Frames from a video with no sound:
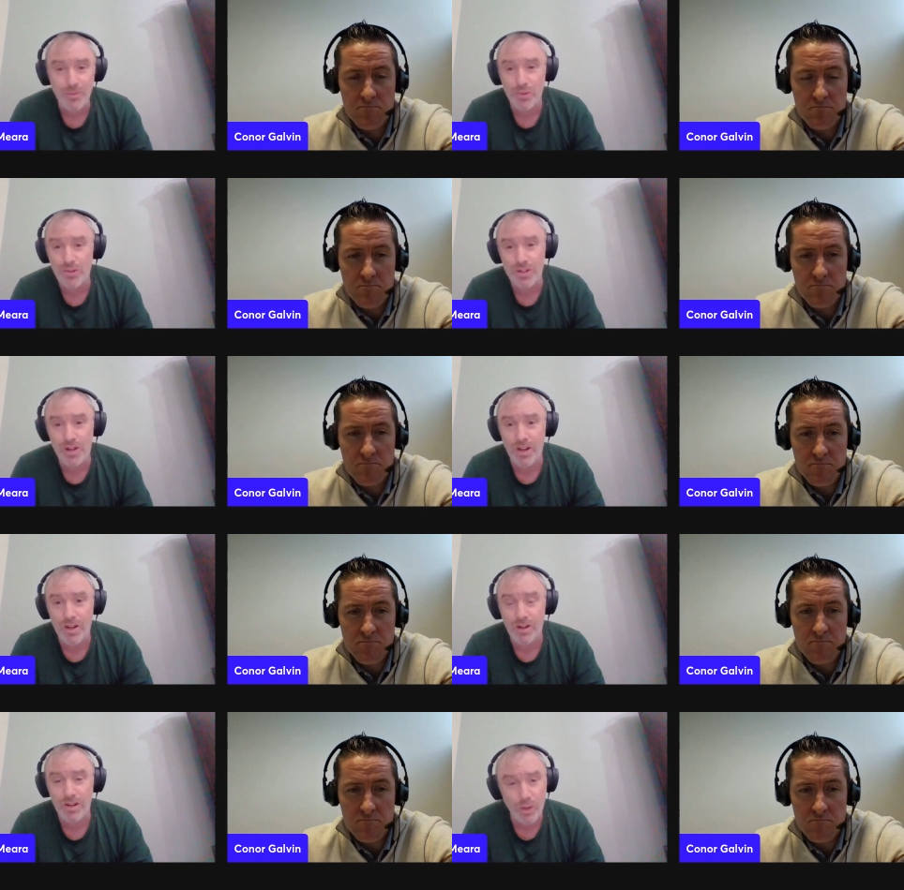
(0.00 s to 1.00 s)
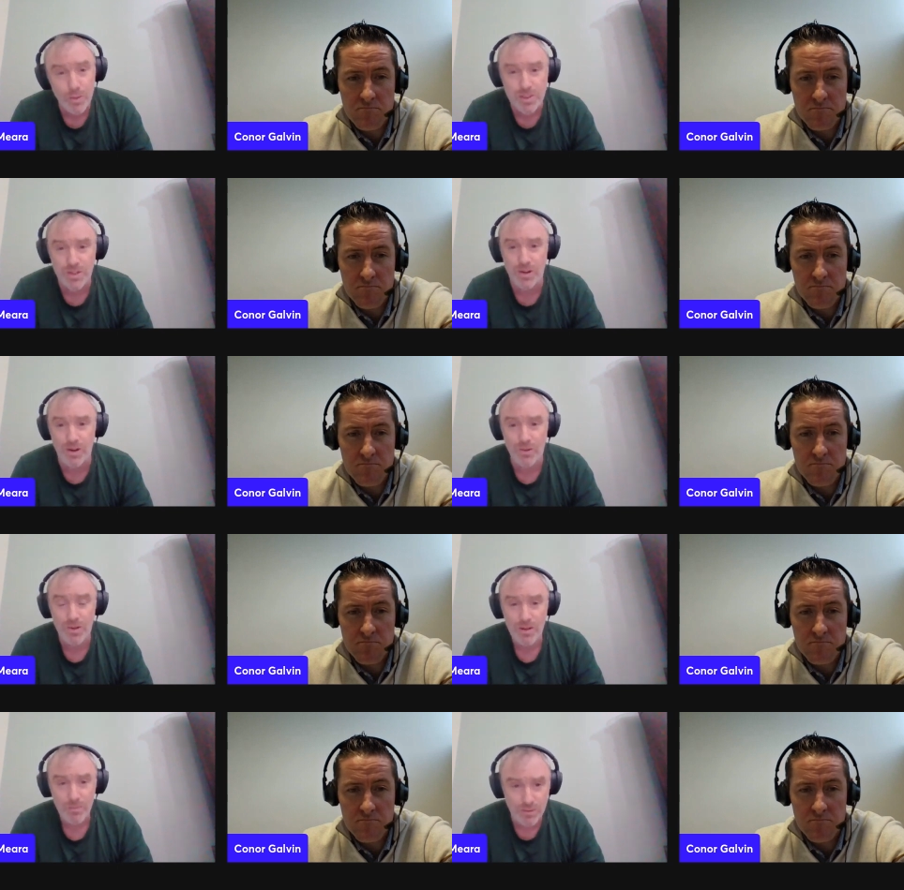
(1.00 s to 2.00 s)
Speaker 1: won three All Ireland clubs in a row,
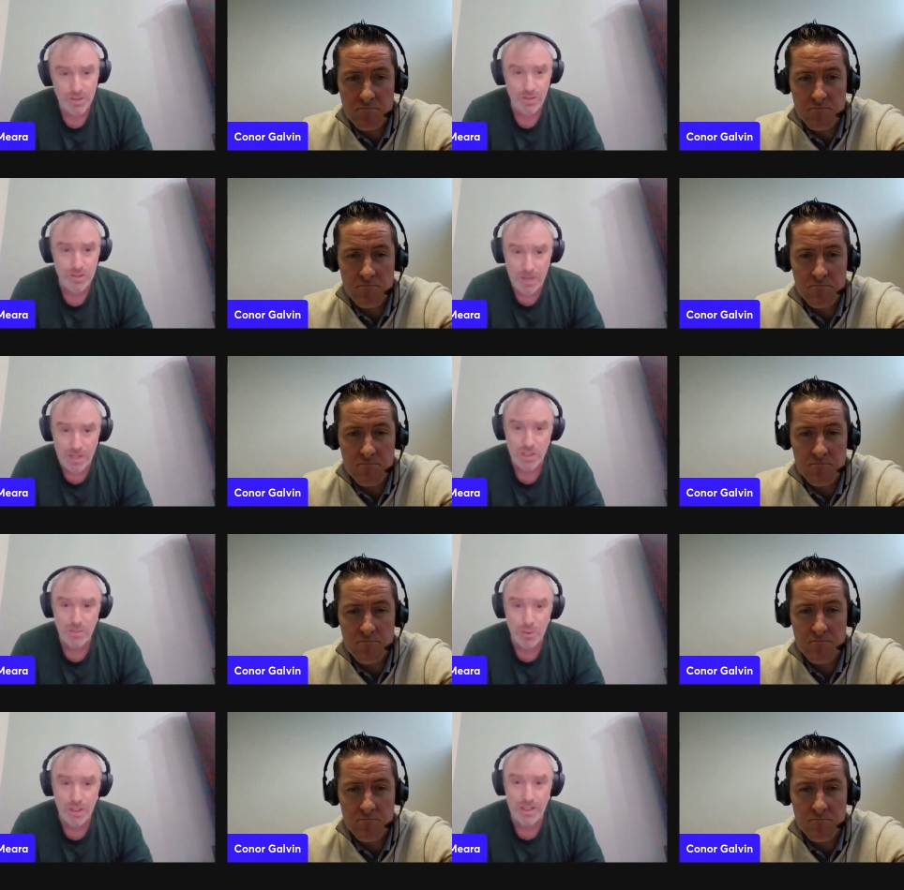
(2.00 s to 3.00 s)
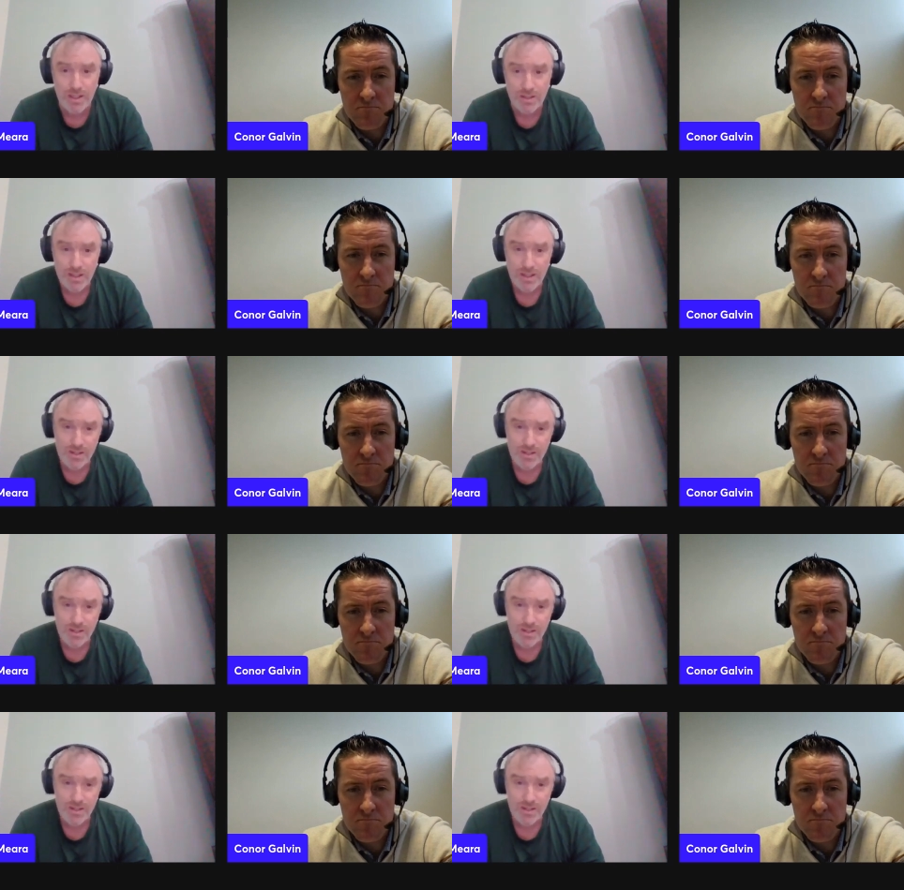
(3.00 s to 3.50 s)
but they're a special breed.